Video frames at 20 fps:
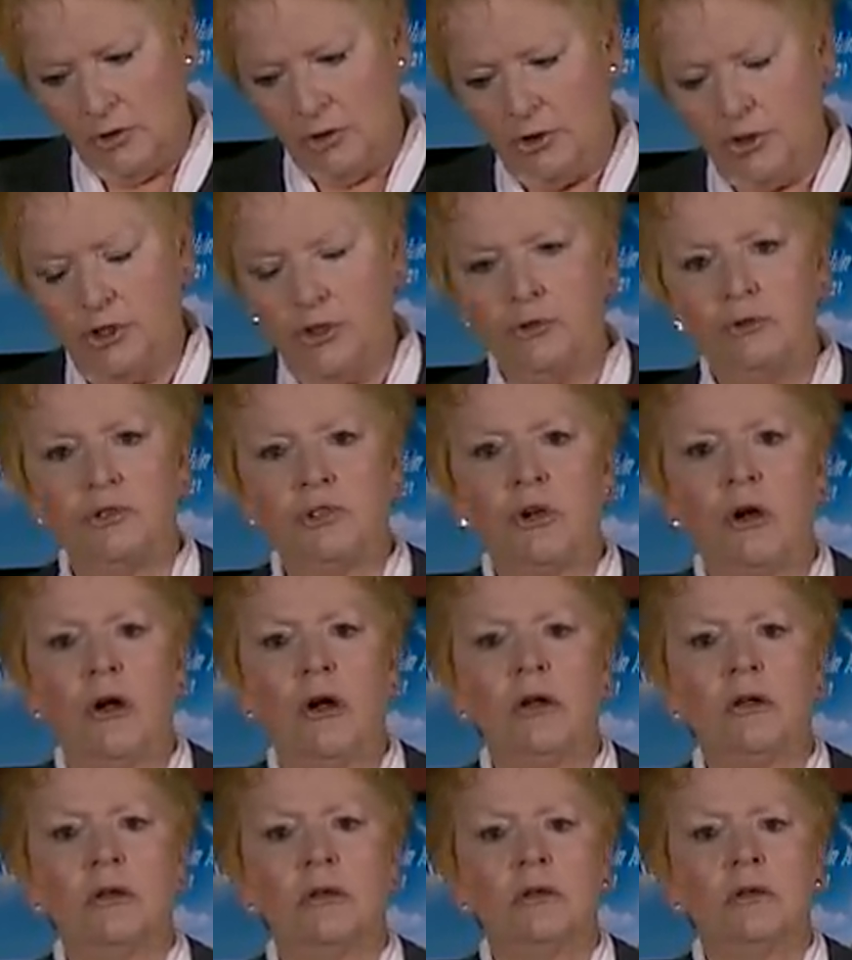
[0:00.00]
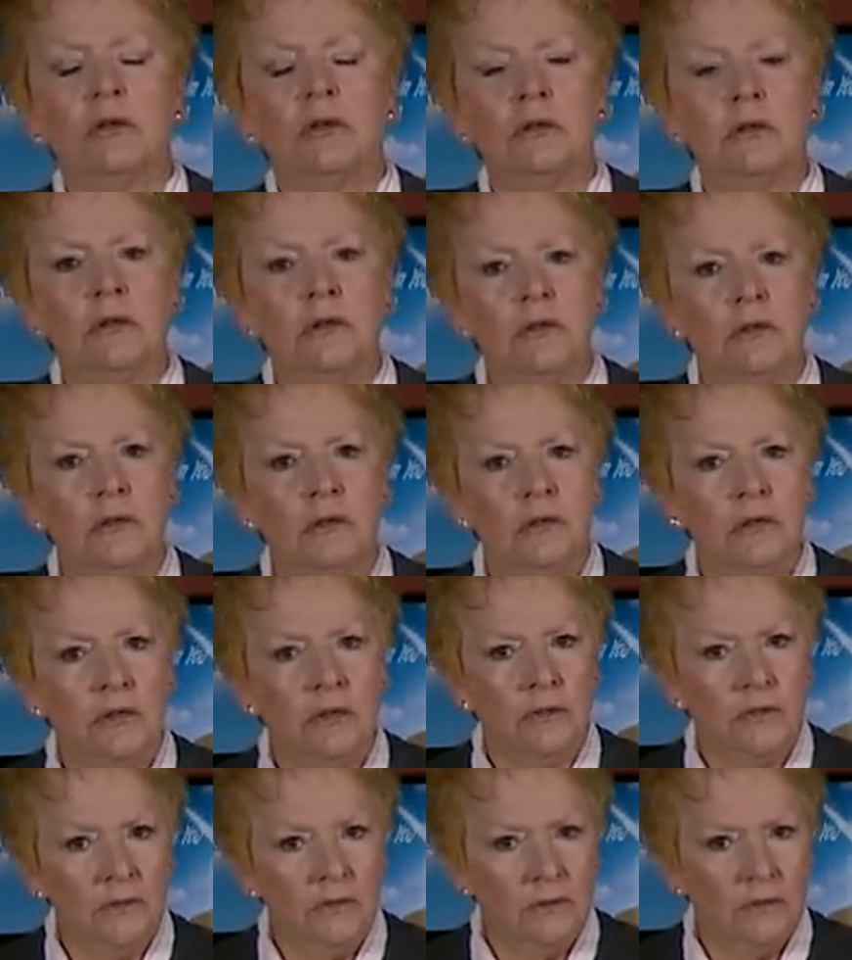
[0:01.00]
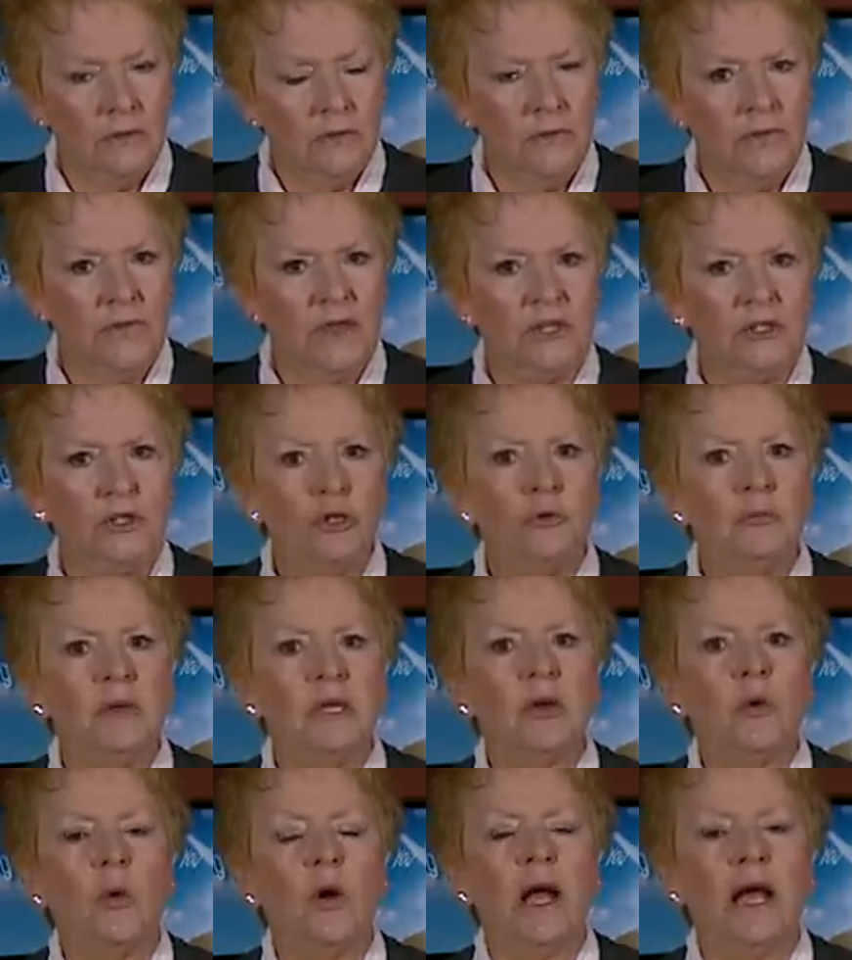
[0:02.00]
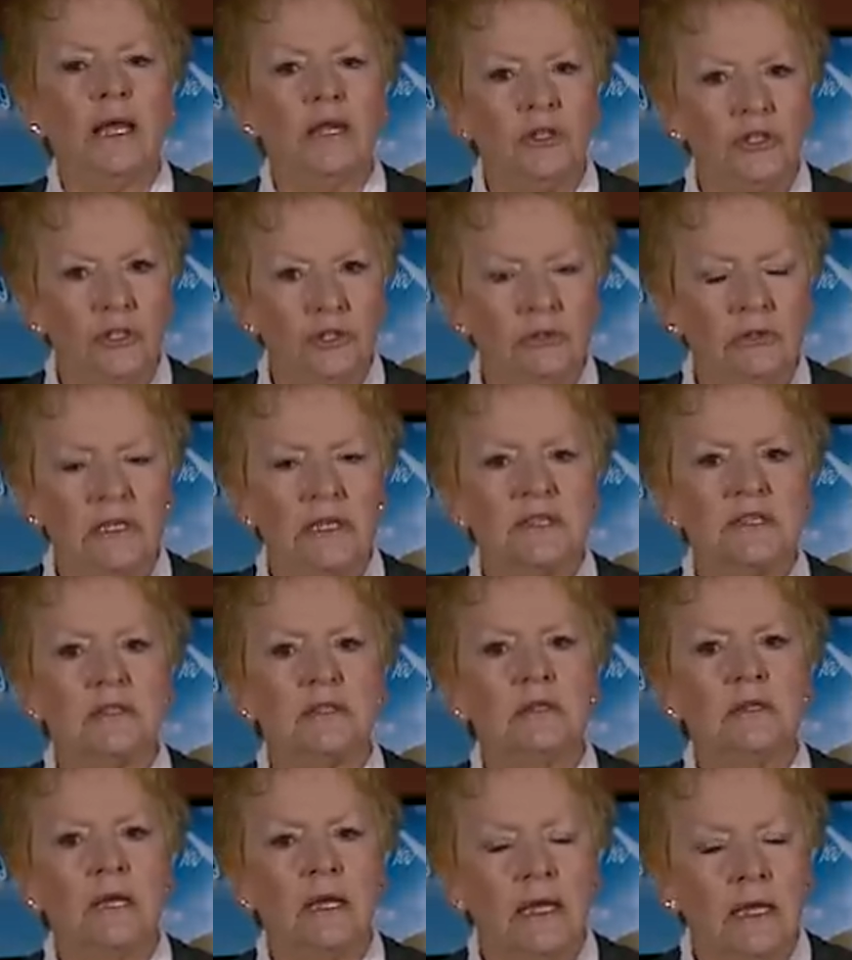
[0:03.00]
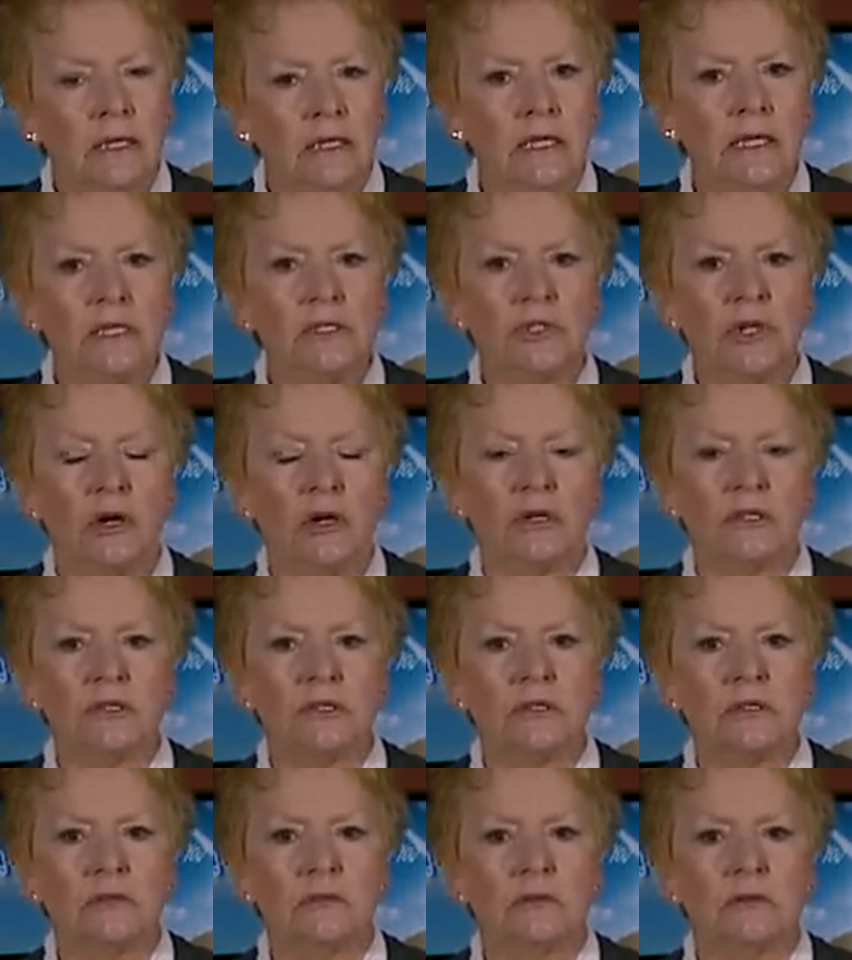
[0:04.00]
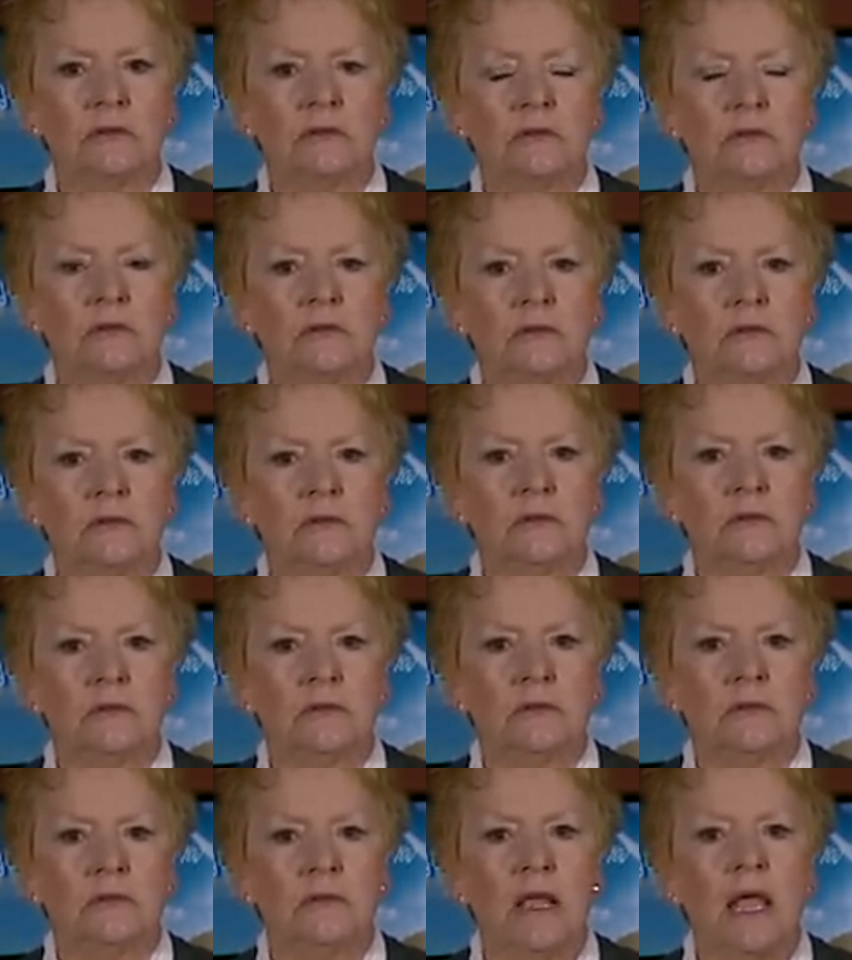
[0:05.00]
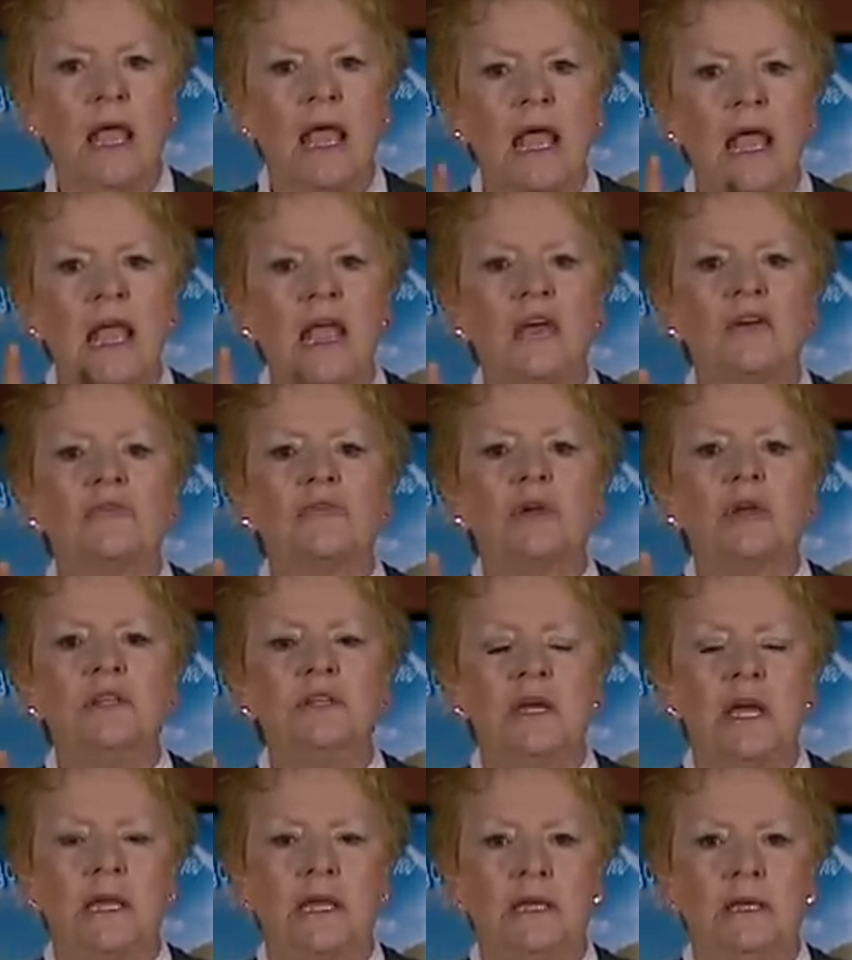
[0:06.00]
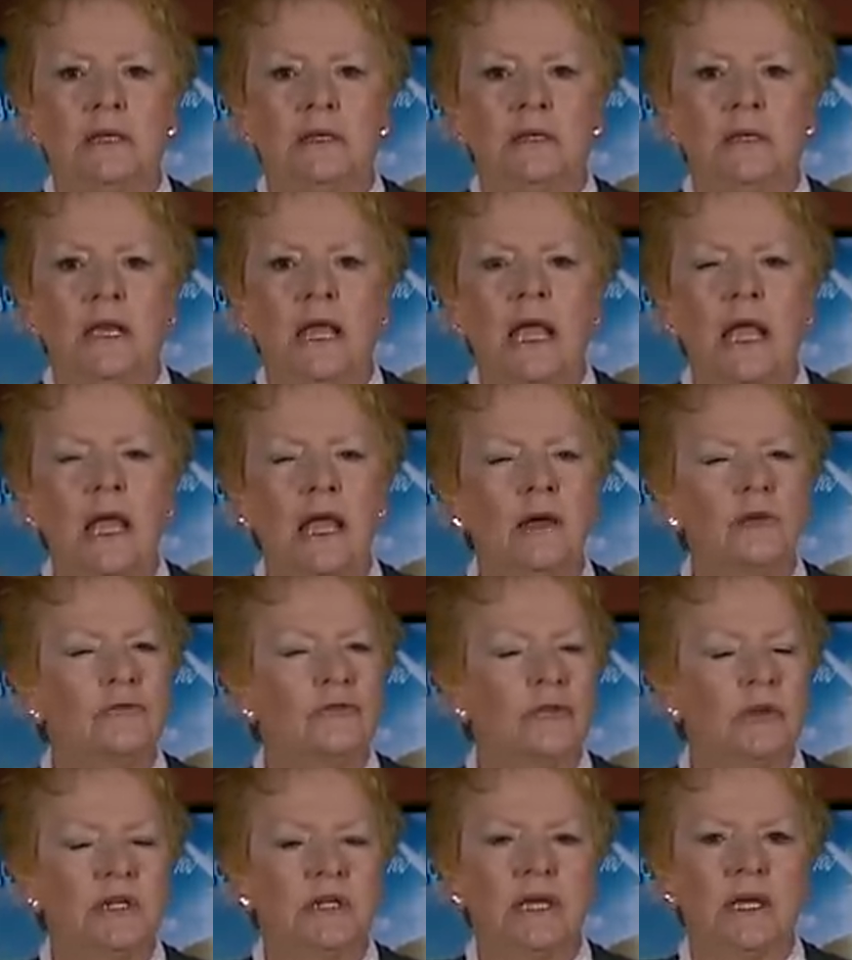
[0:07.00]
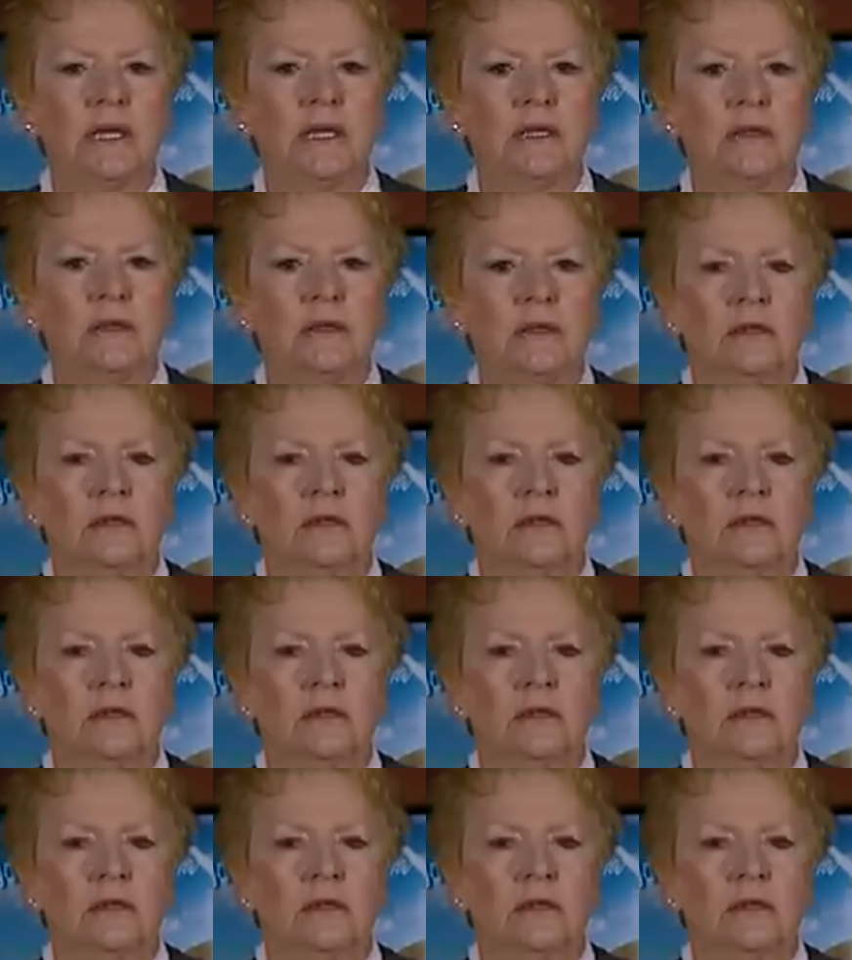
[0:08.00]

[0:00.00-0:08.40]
You talk, then you be quiet, you listen, and he talks. Every day, every day.